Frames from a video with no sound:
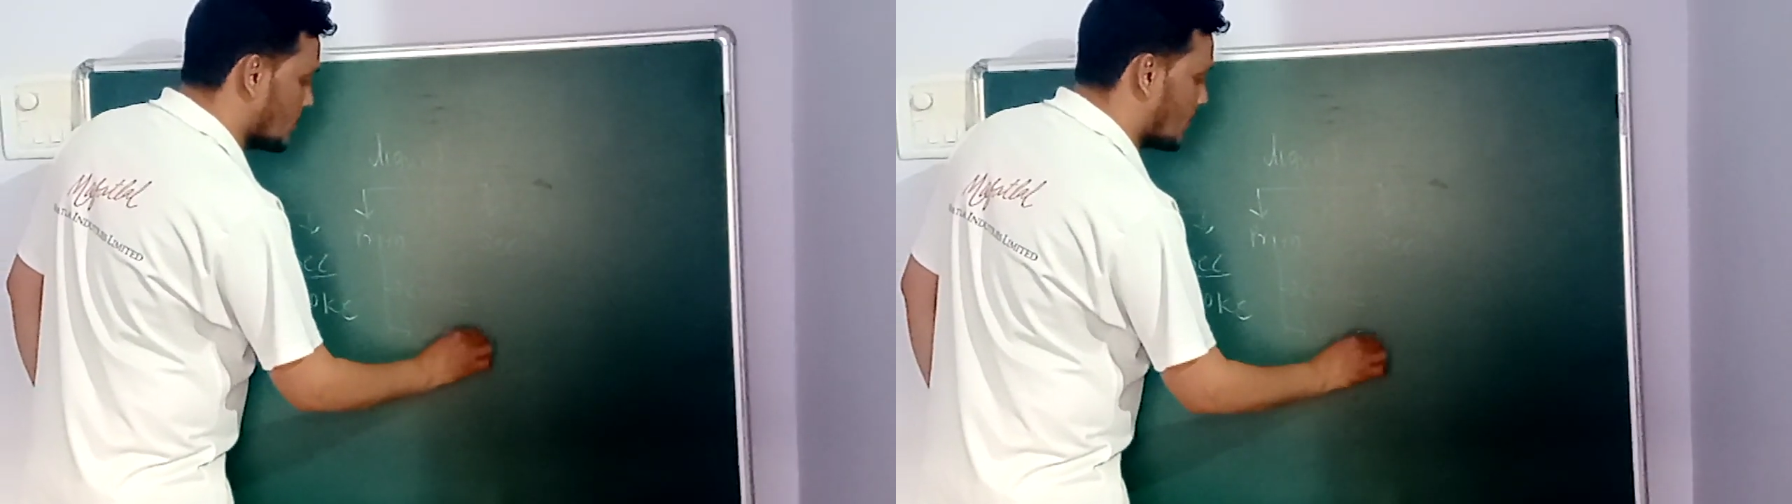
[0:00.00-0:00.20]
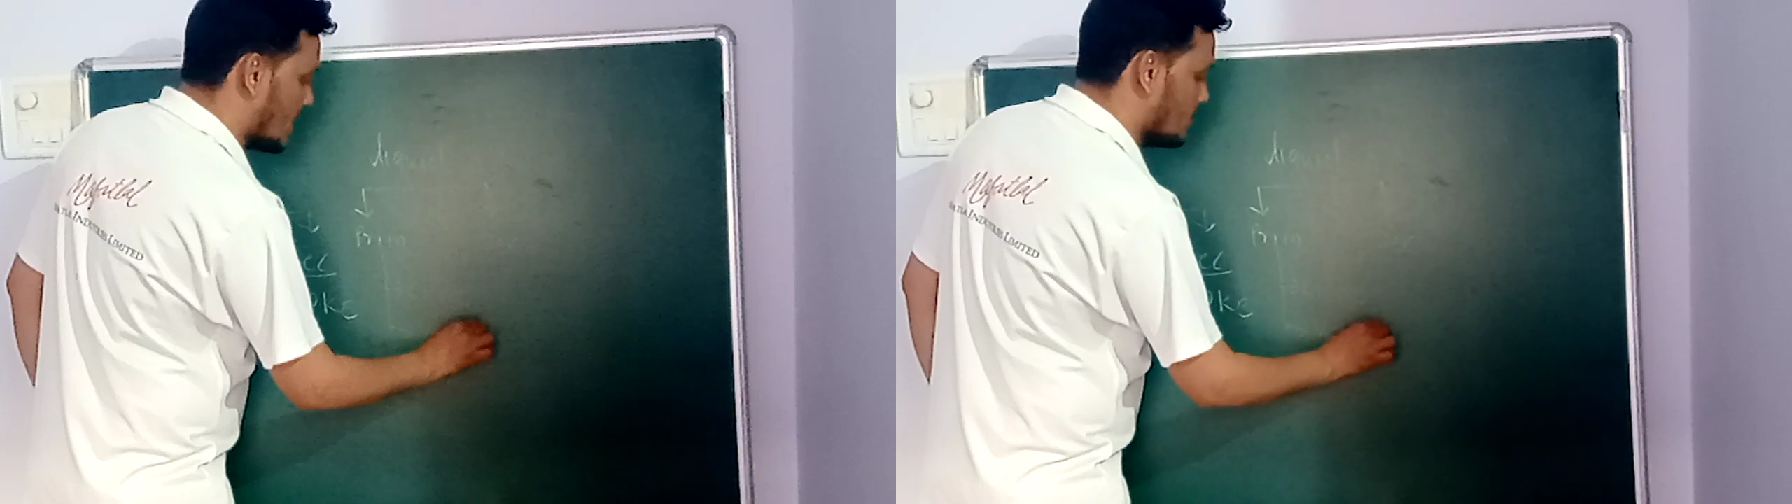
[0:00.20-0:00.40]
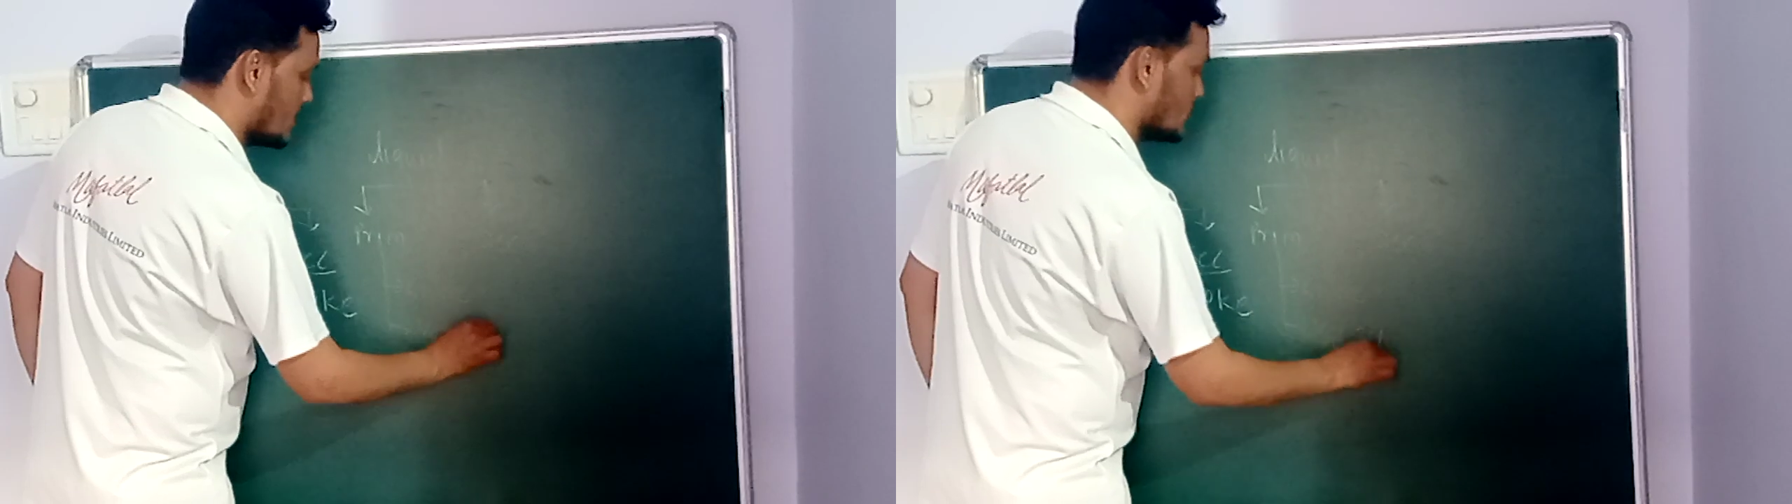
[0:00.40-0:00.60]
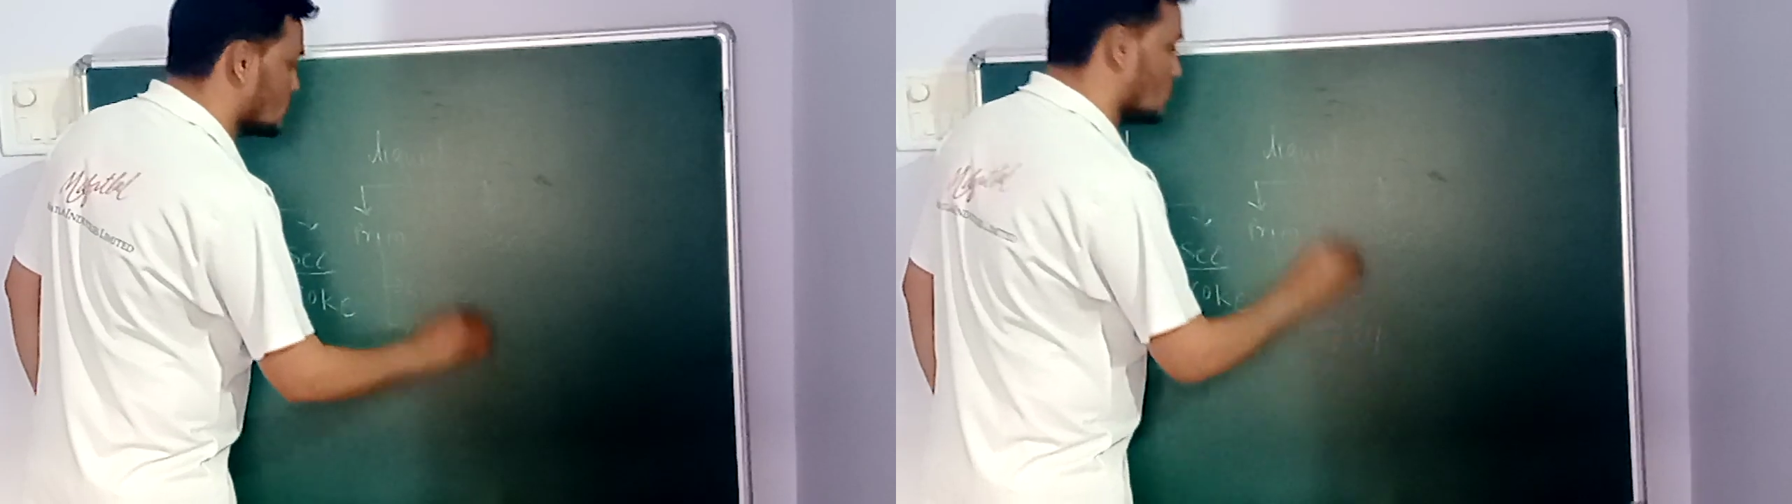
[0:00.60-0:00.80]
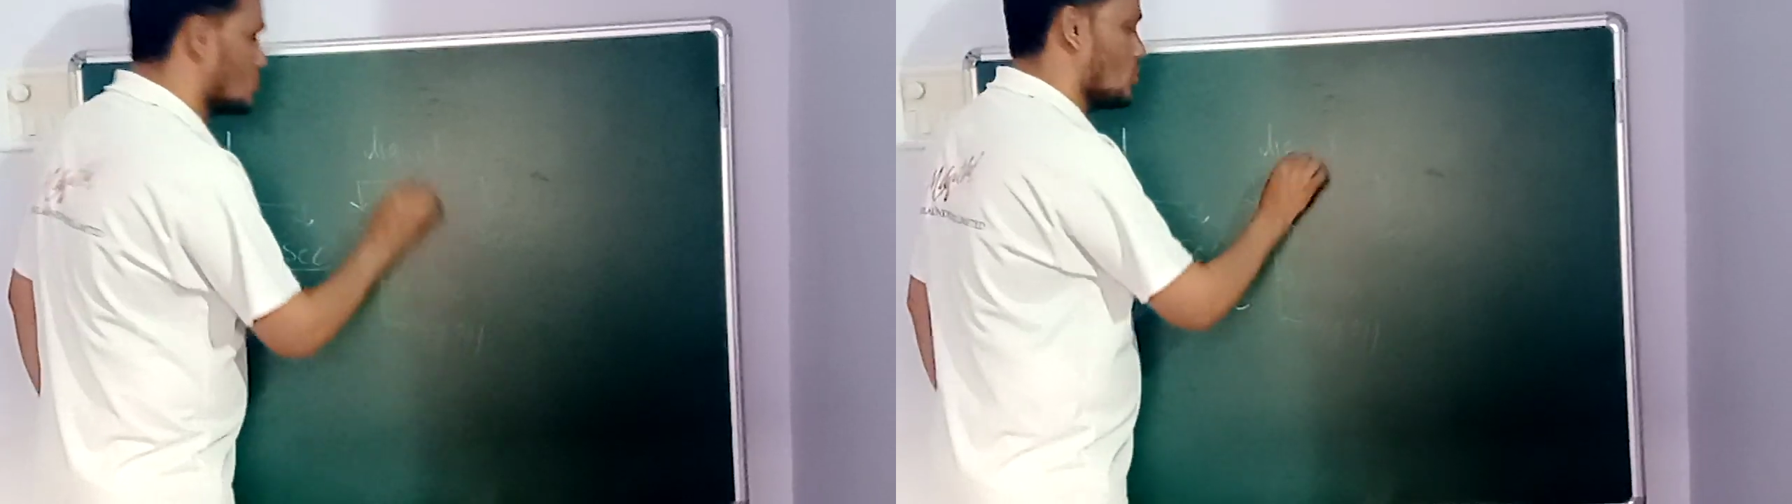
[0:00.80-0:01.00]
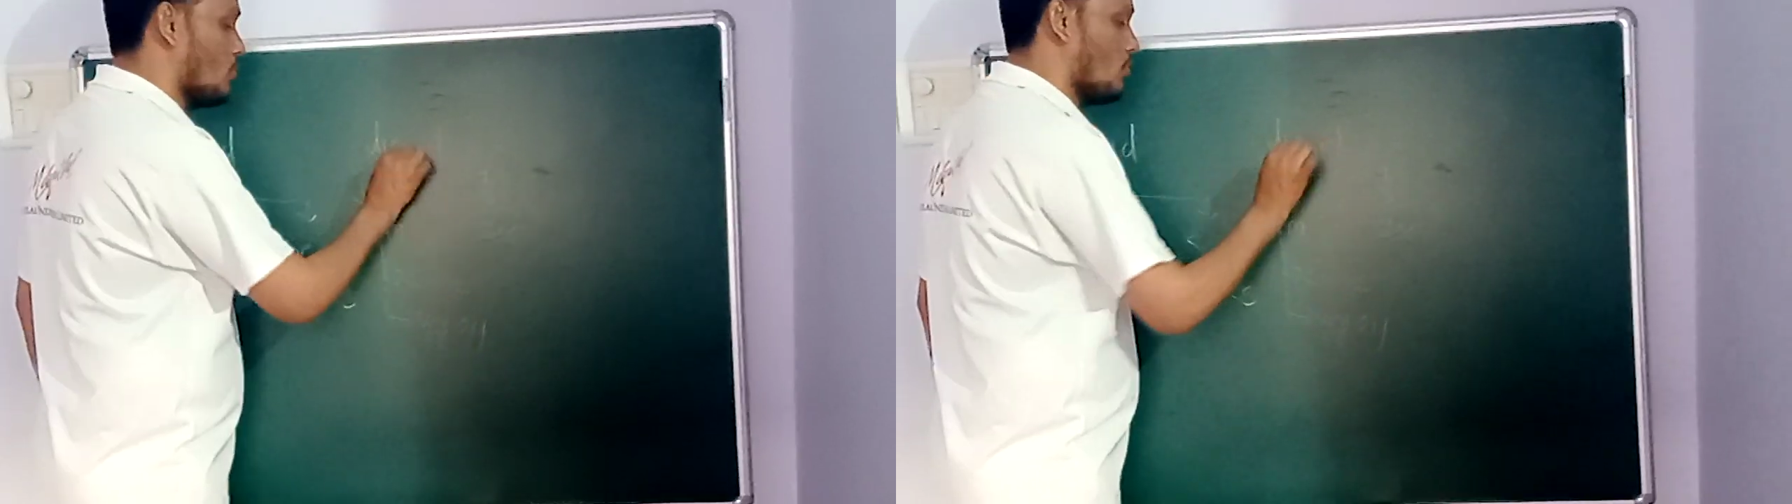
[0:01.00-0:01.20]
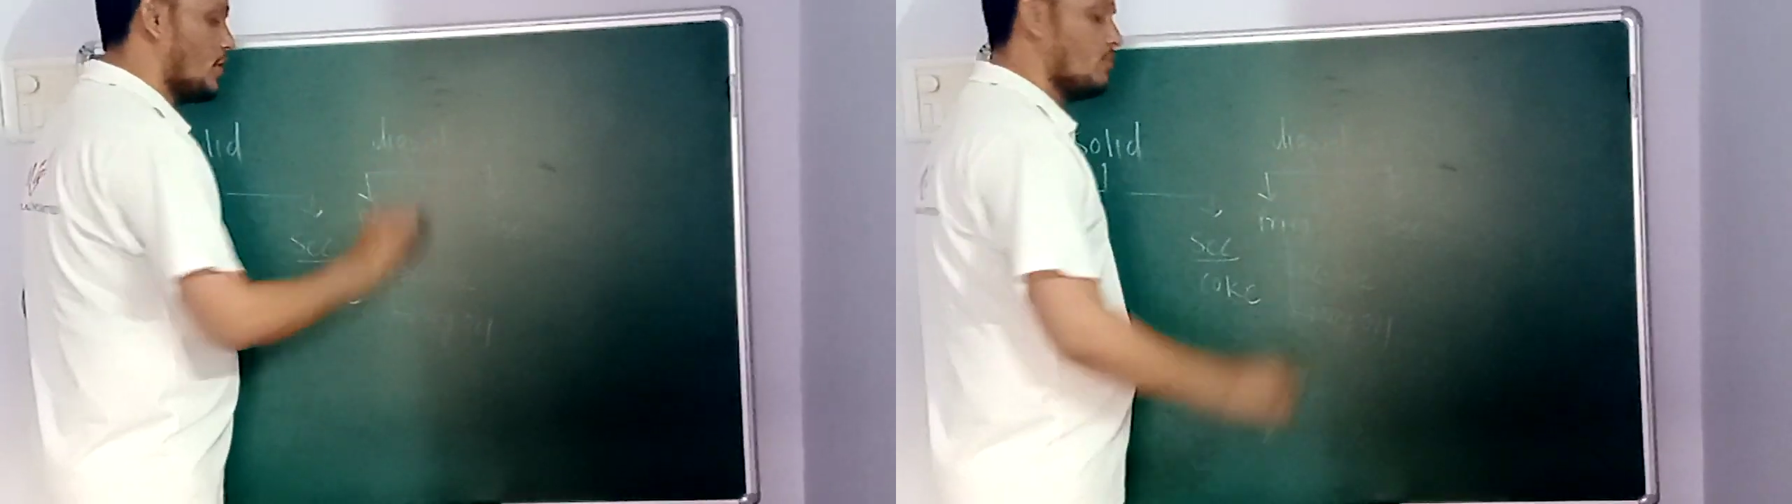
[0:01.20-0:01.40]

primary source of what?